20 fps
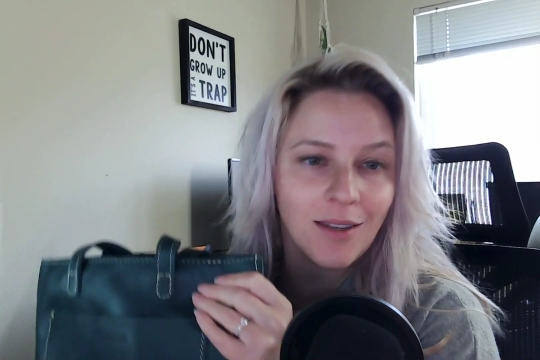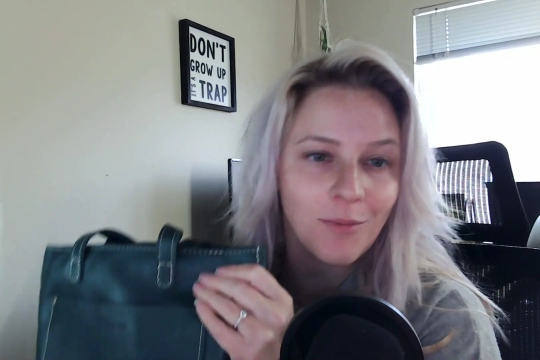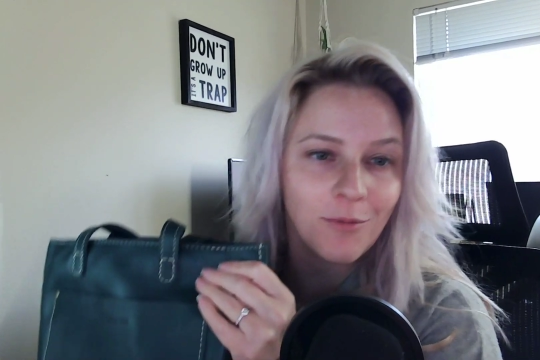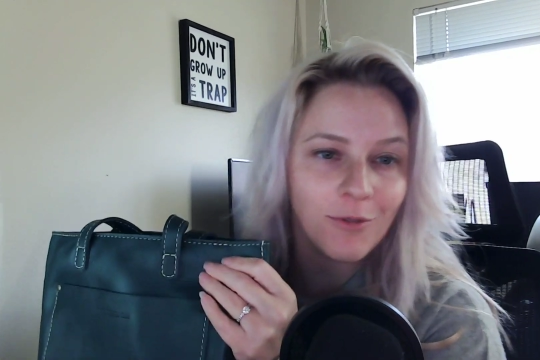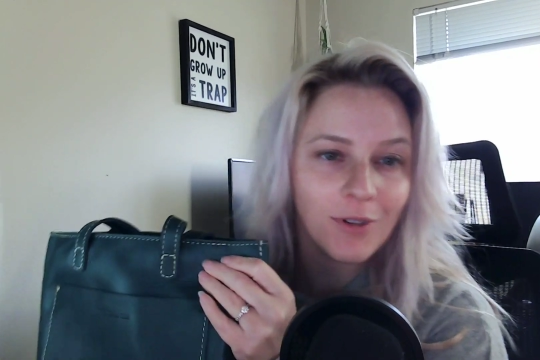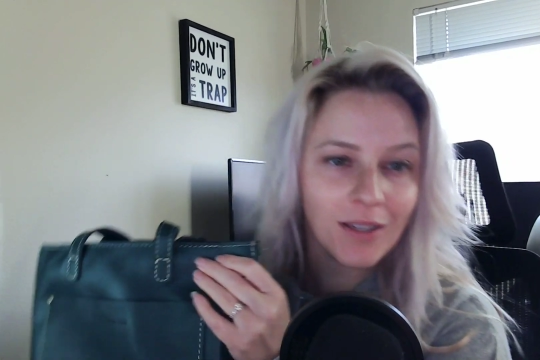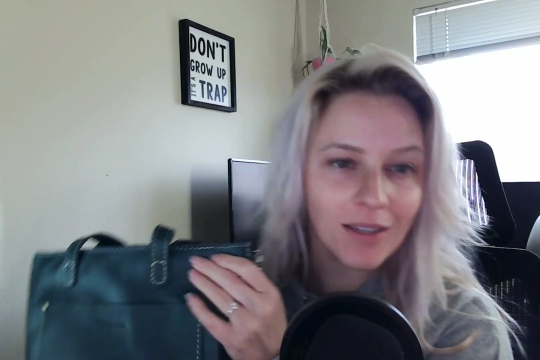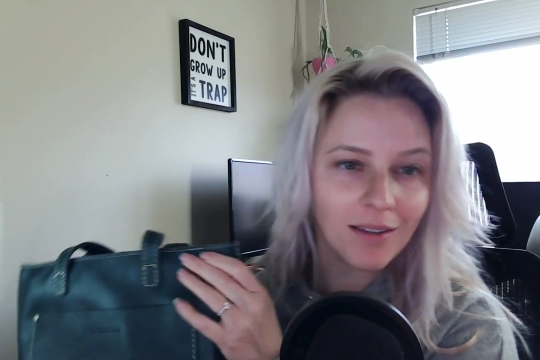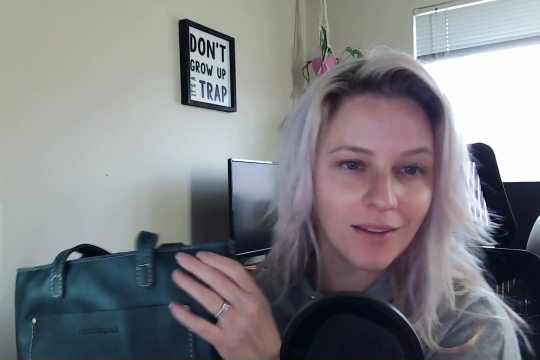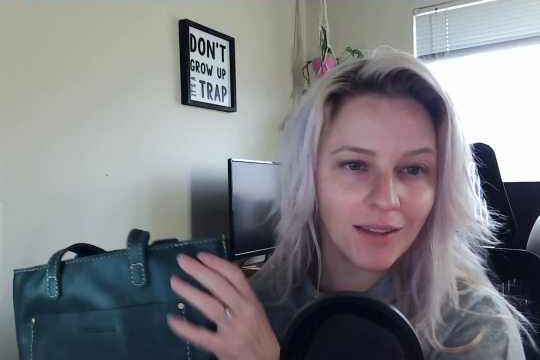up
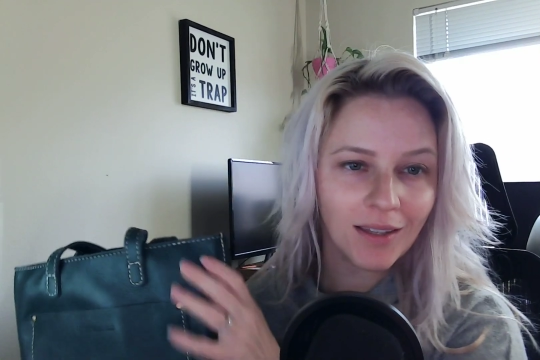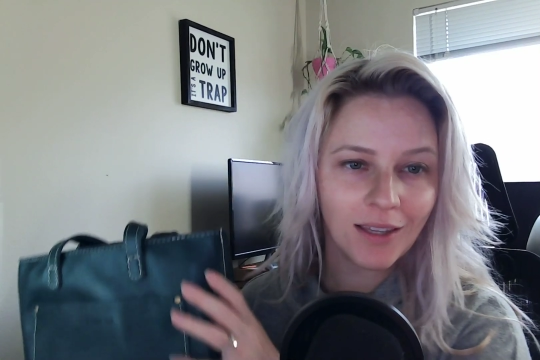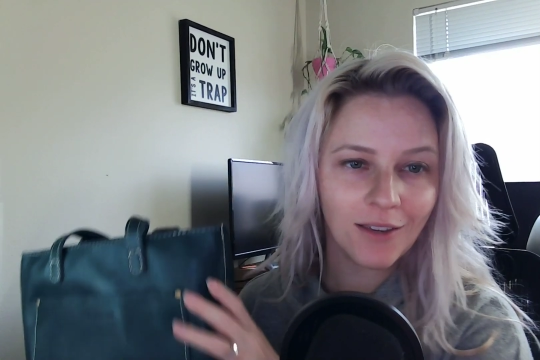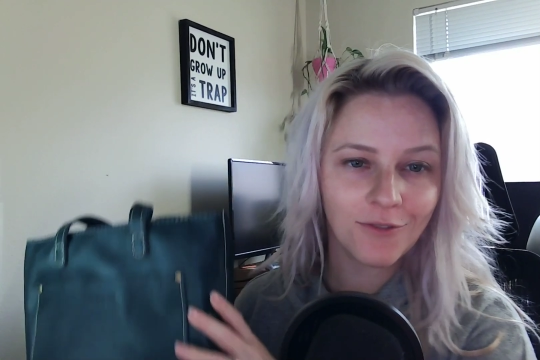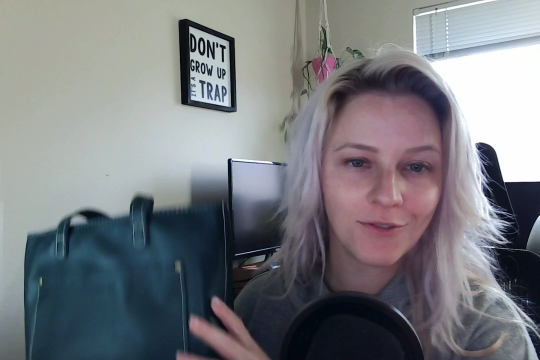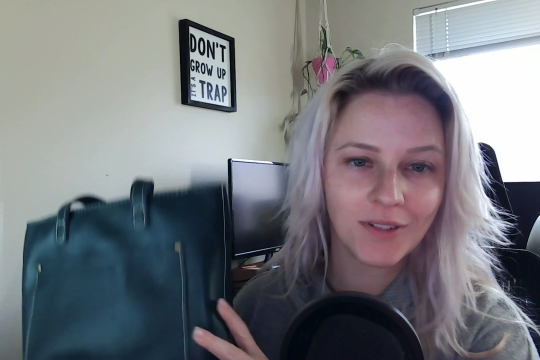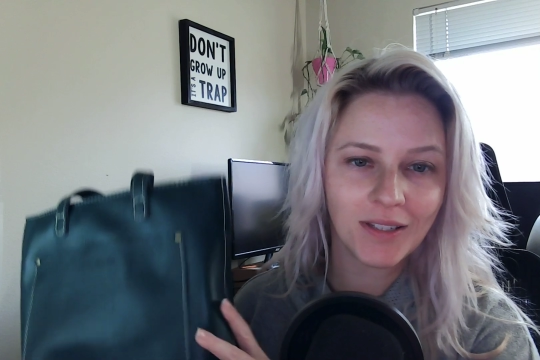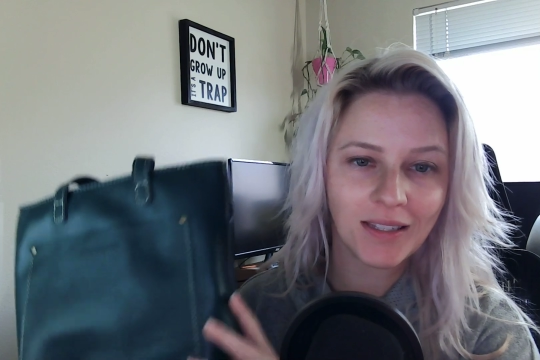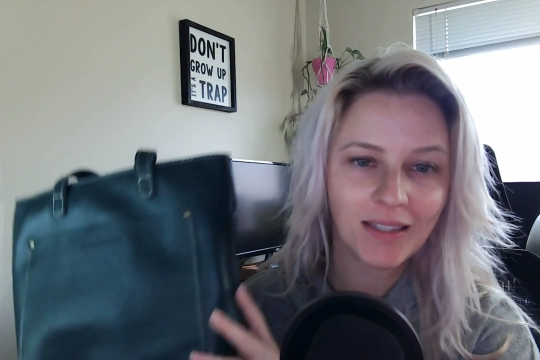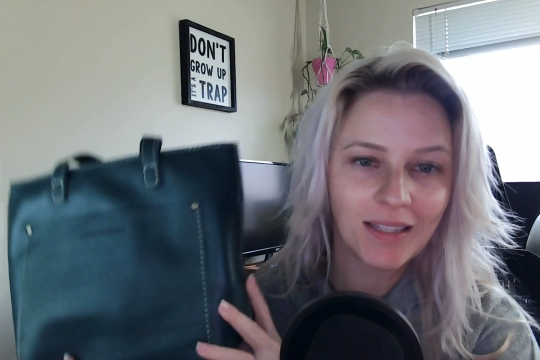
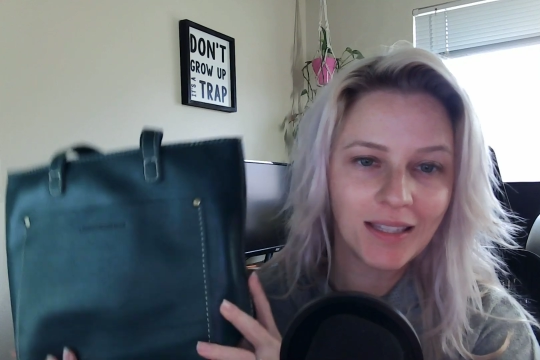re-gifting